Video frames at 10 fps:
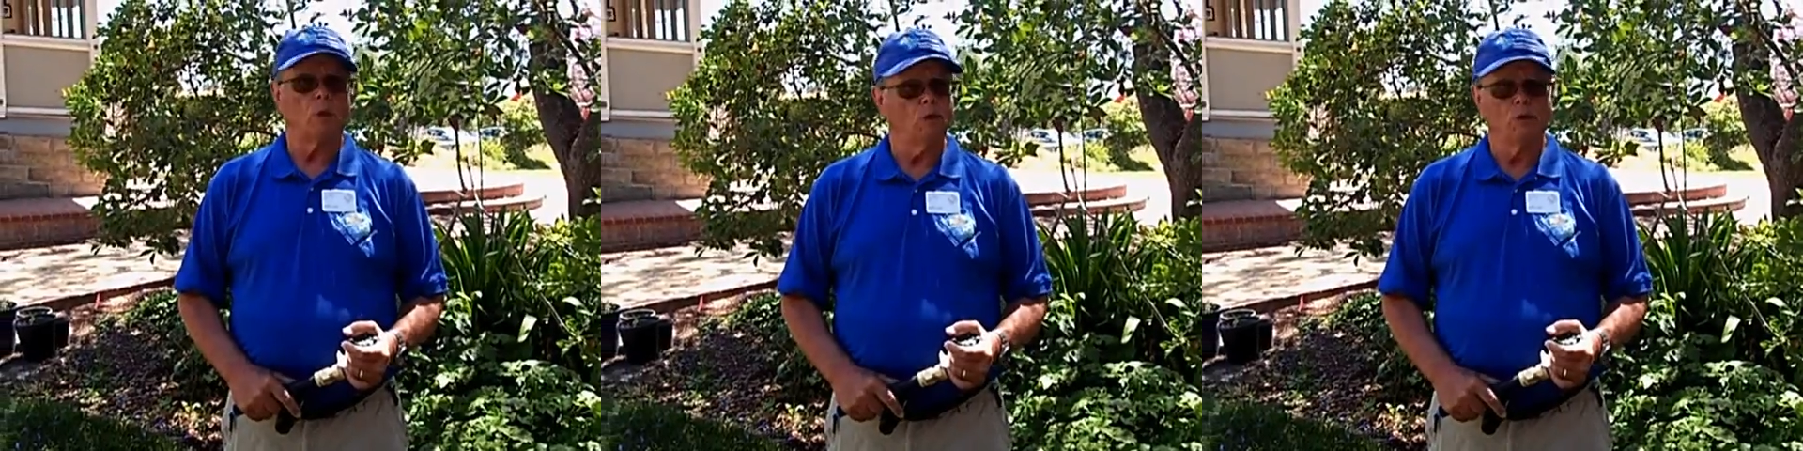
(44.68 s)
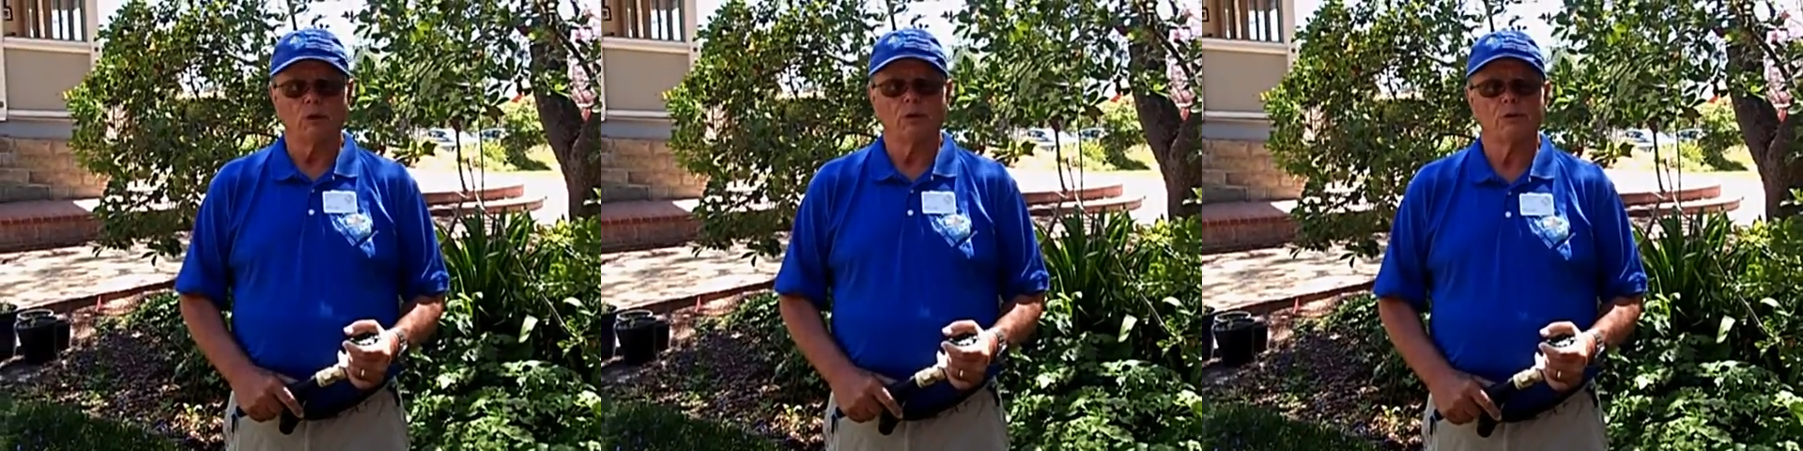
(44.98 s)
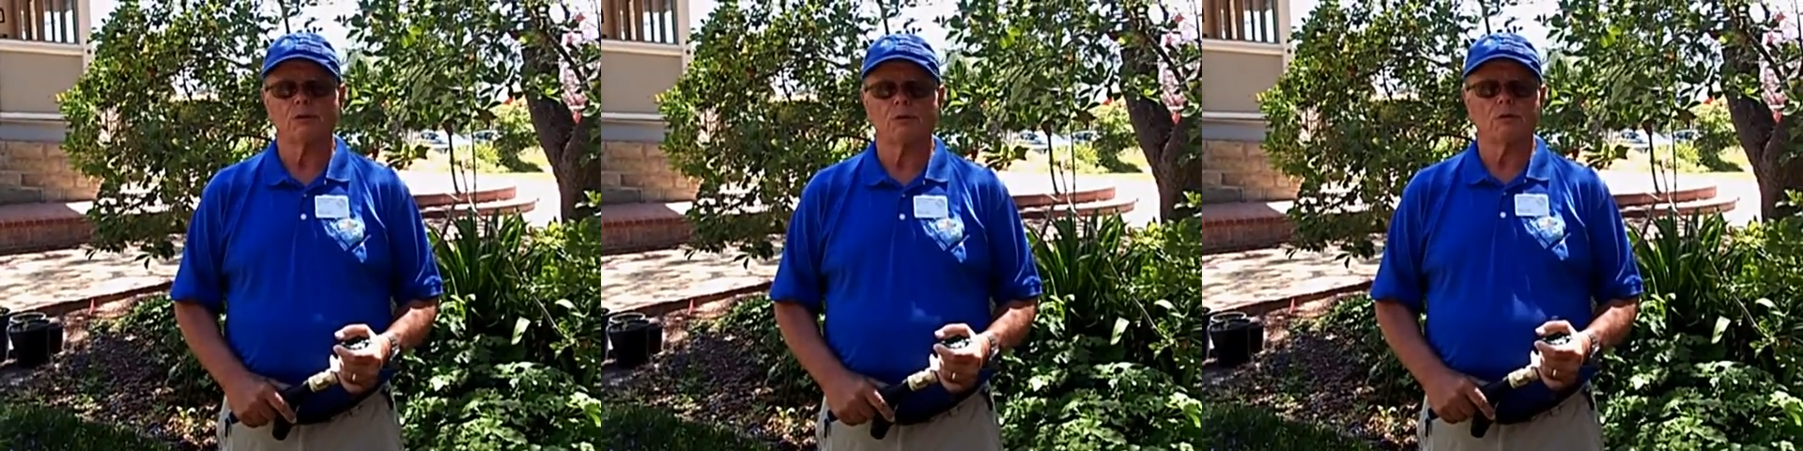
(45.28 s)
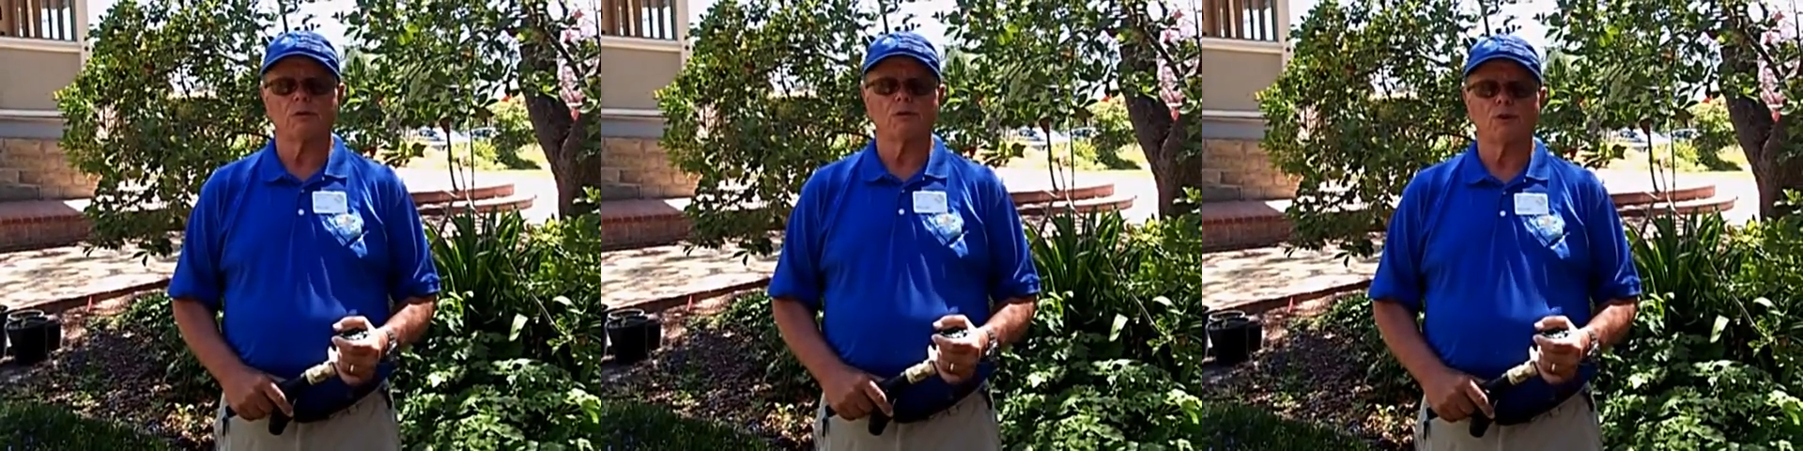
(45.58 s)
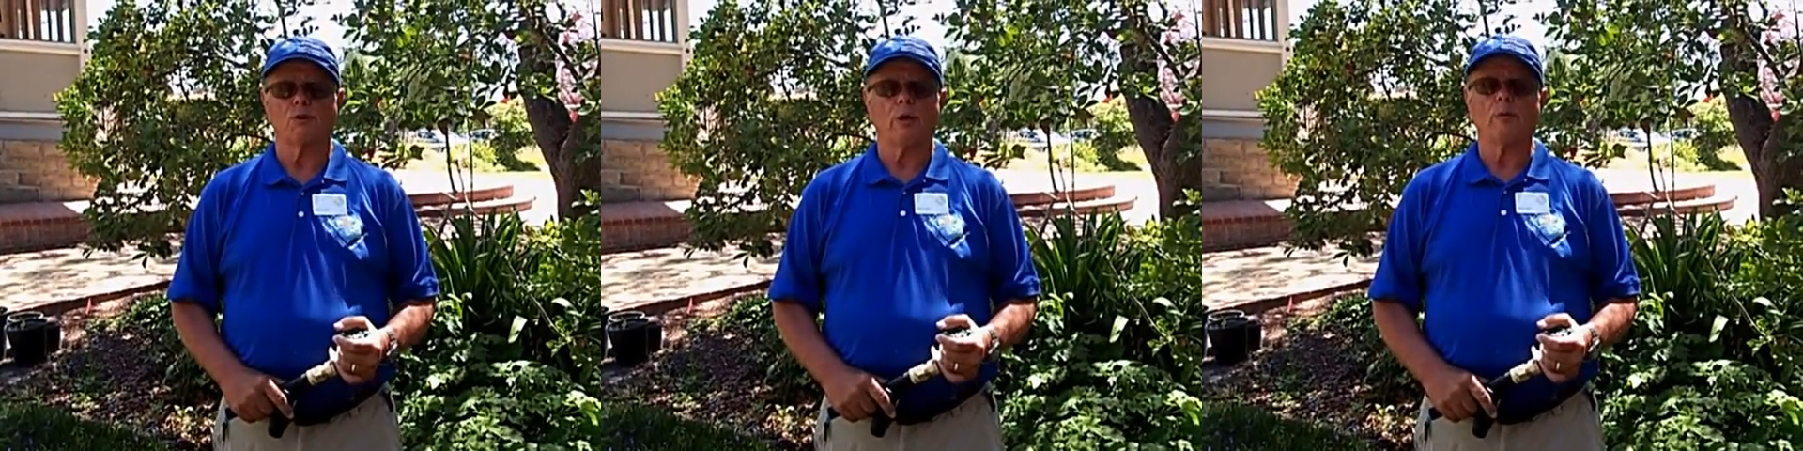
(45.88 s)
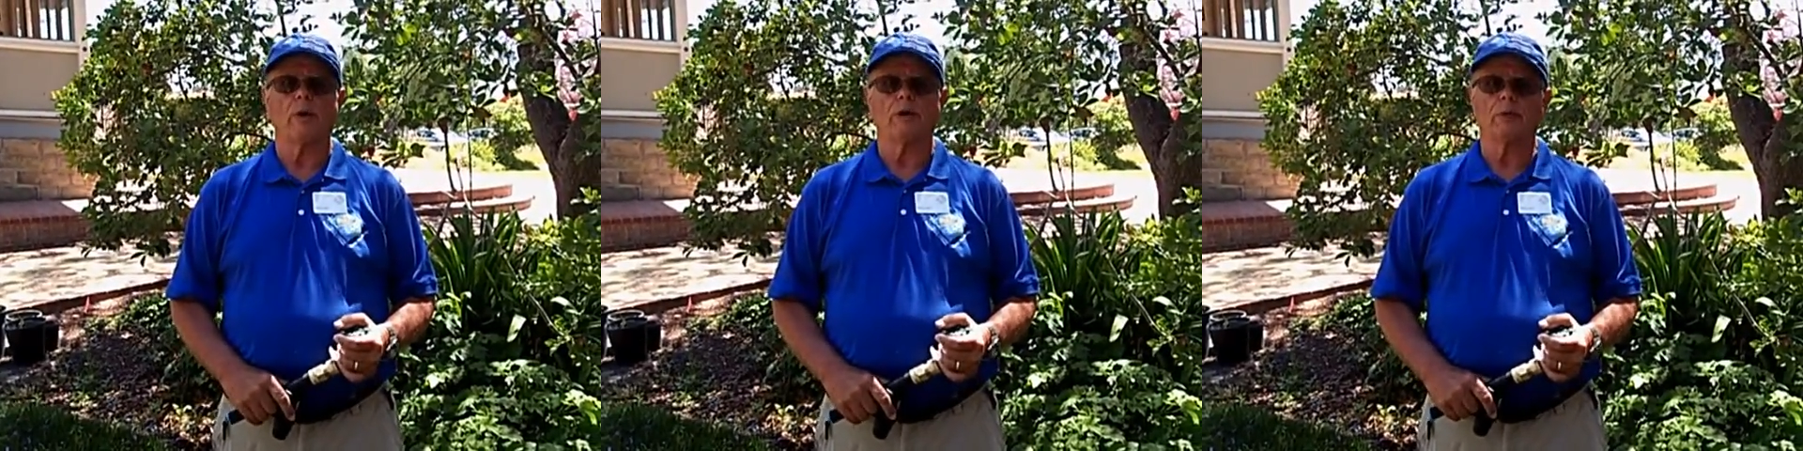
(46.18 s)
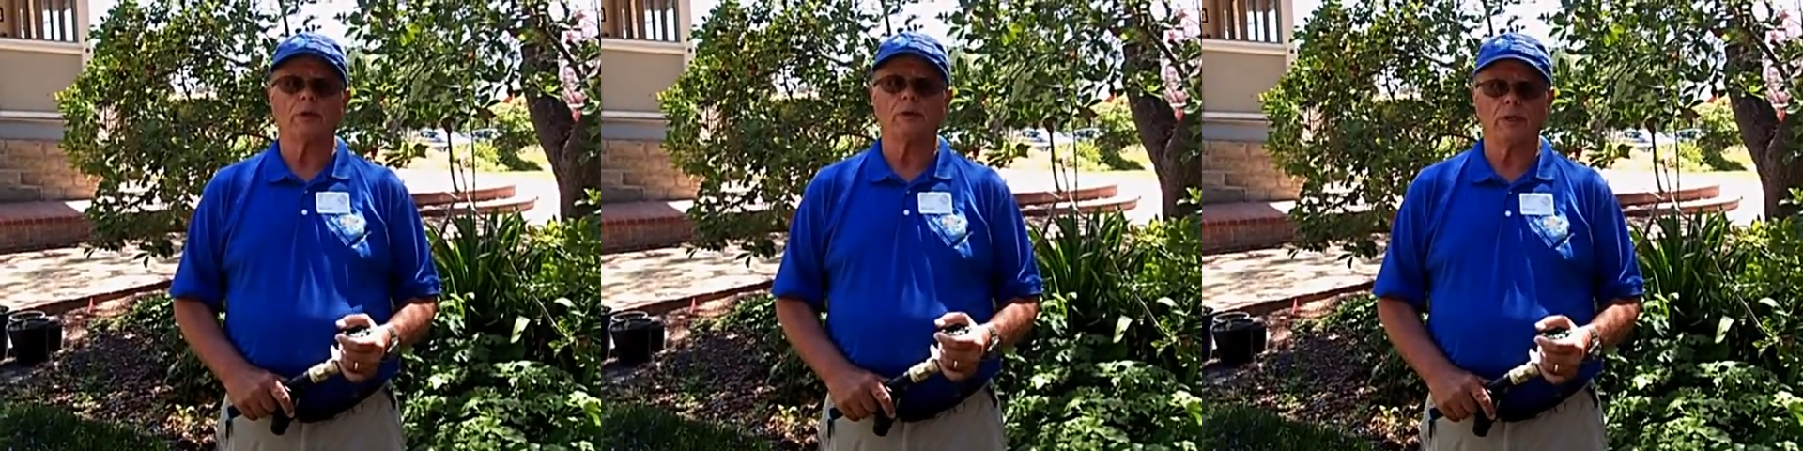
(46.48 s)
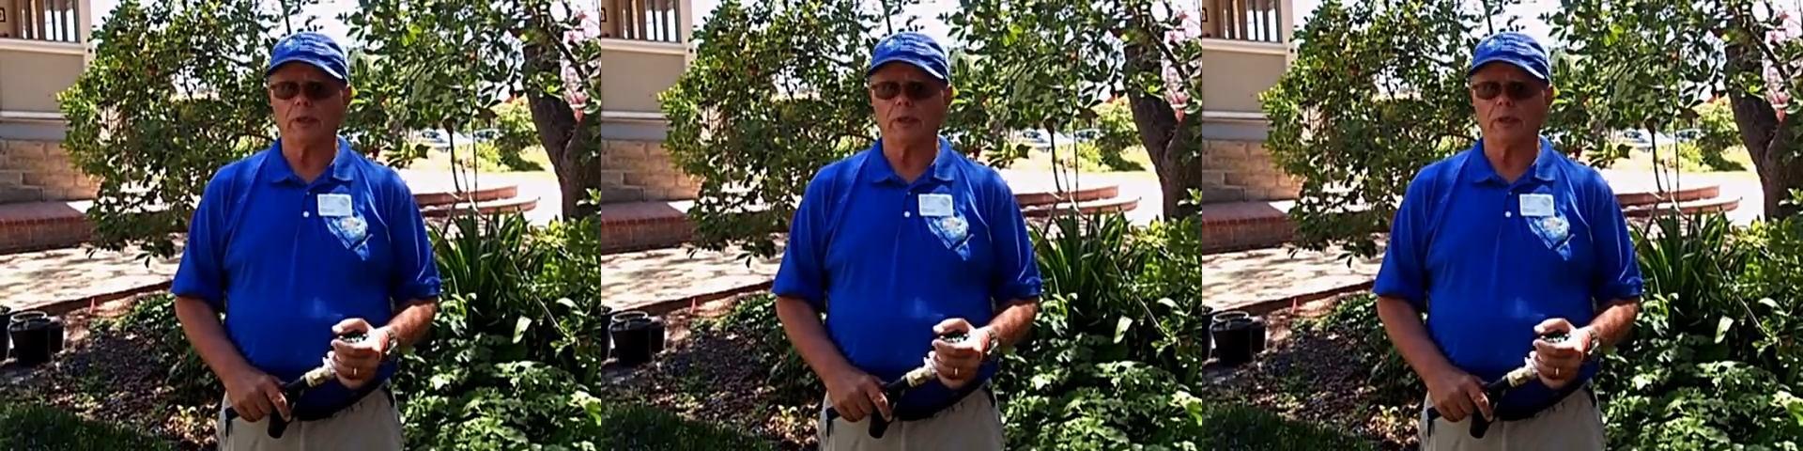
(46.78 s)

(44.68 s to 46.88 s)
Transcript: Well, Google is a great way, but